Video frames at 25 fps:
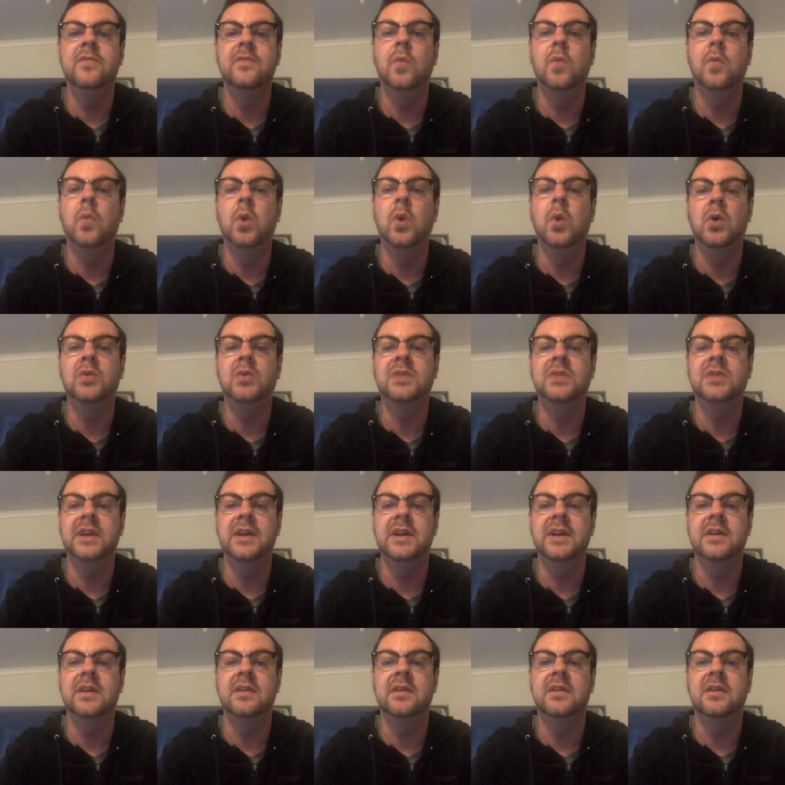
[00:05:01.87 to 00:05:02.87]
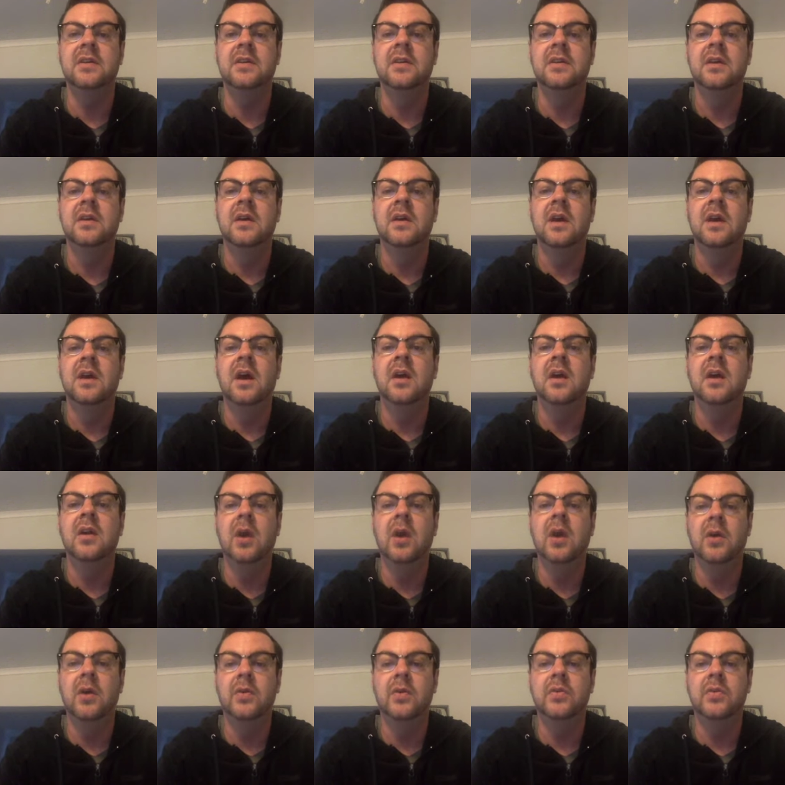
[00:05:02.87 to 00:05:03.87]
walled in,
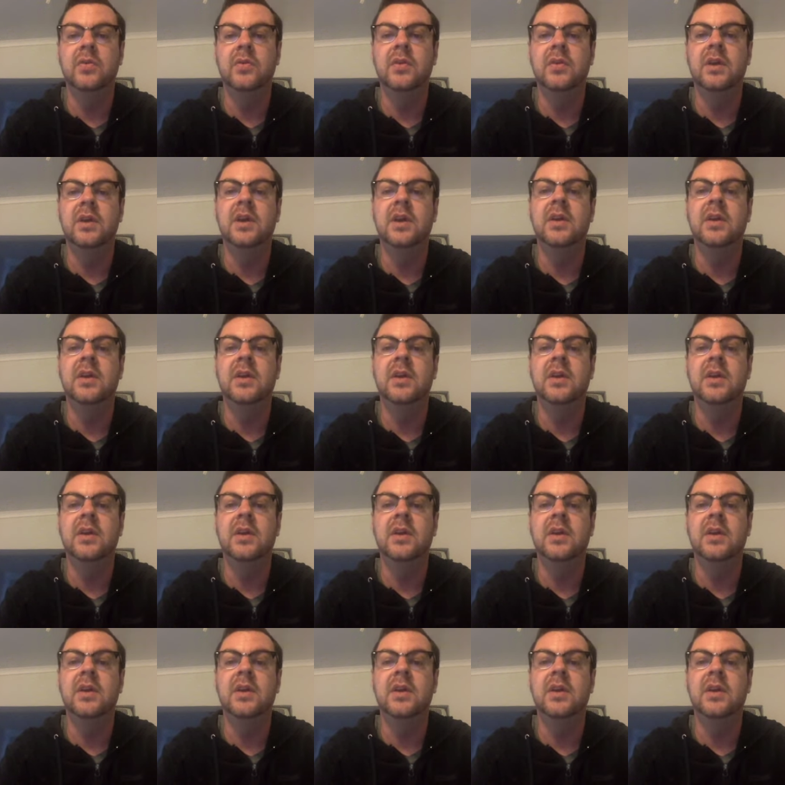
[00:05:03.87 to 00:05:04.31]
alone in